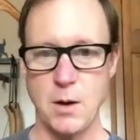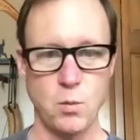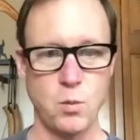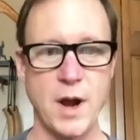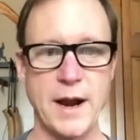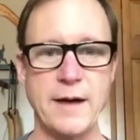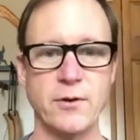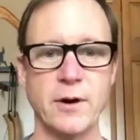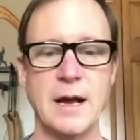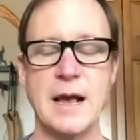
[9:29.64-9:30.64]

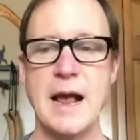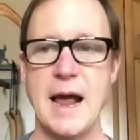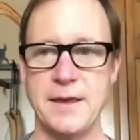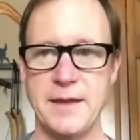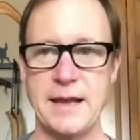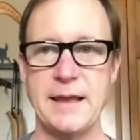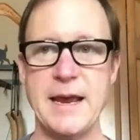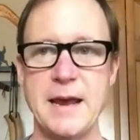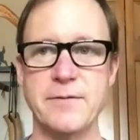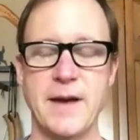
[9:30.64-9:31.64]
whatever. And then they
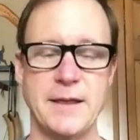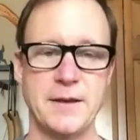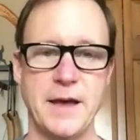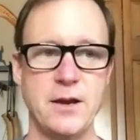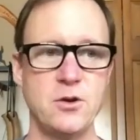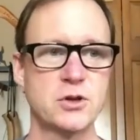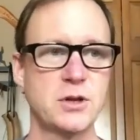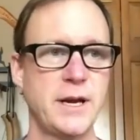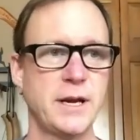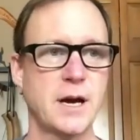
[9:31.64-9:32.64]
leave, and then they
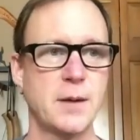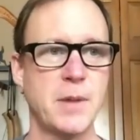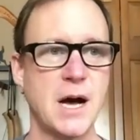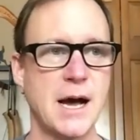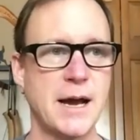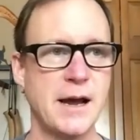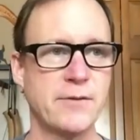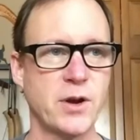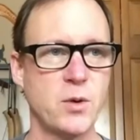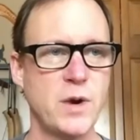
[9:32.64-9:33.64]
usually come by
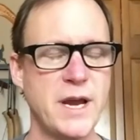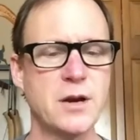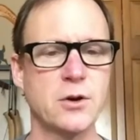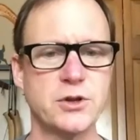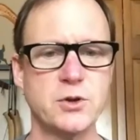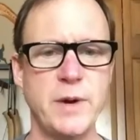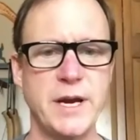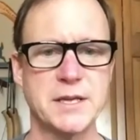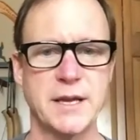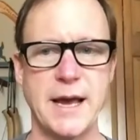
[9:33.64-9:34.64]
every week or 2
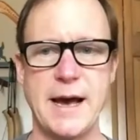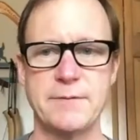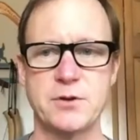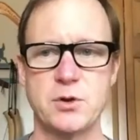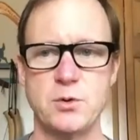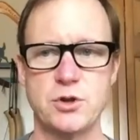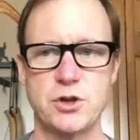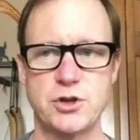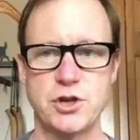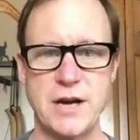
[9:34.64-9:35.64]
weeks, and they have to
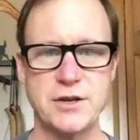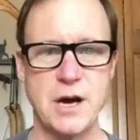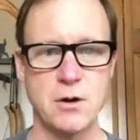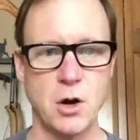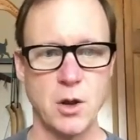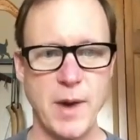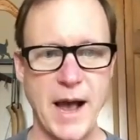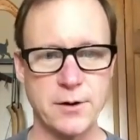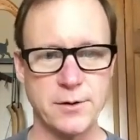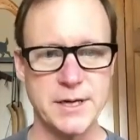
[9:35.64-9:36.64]
change out all the
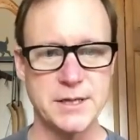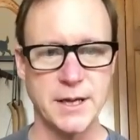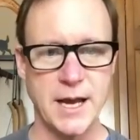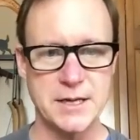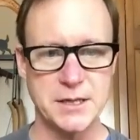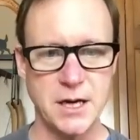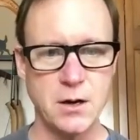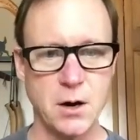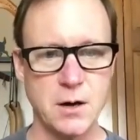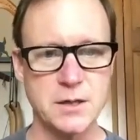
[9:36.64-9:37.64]
batteries and the SD
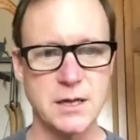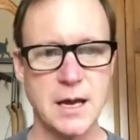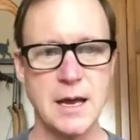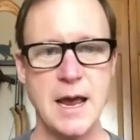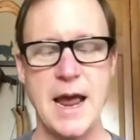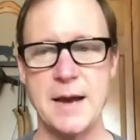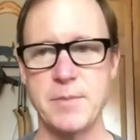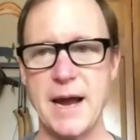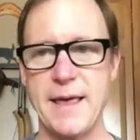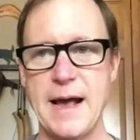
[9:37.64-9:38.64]
cards. And
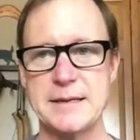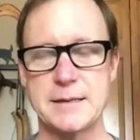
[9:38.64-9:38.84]
by that,